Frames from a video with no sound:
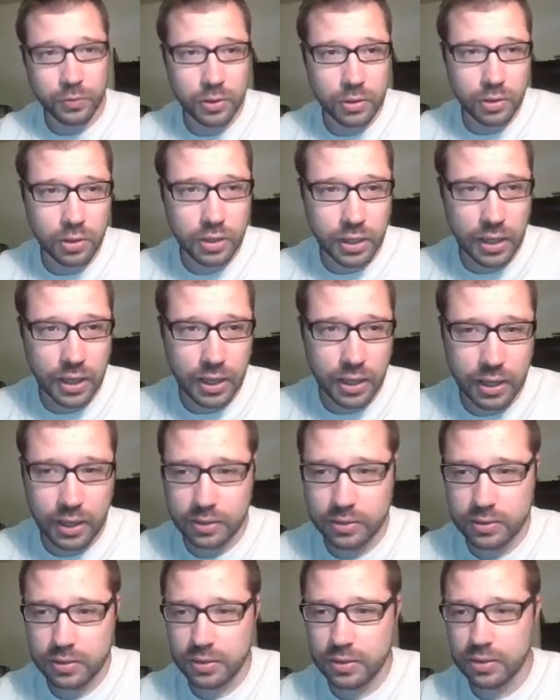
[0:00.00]
you look
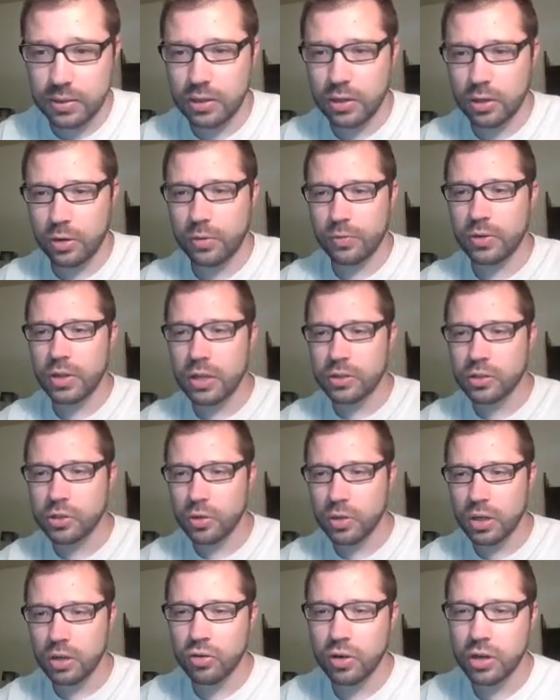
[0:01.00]
at, if a
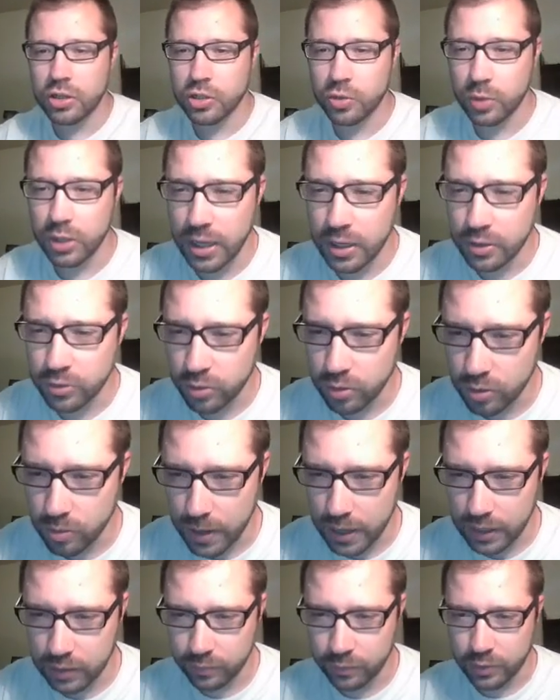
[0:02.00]
non-token creature would enter the
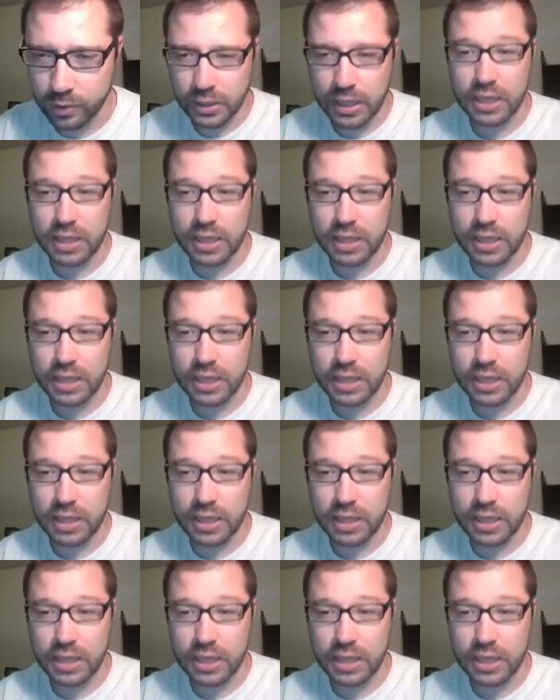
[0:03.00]
battlefield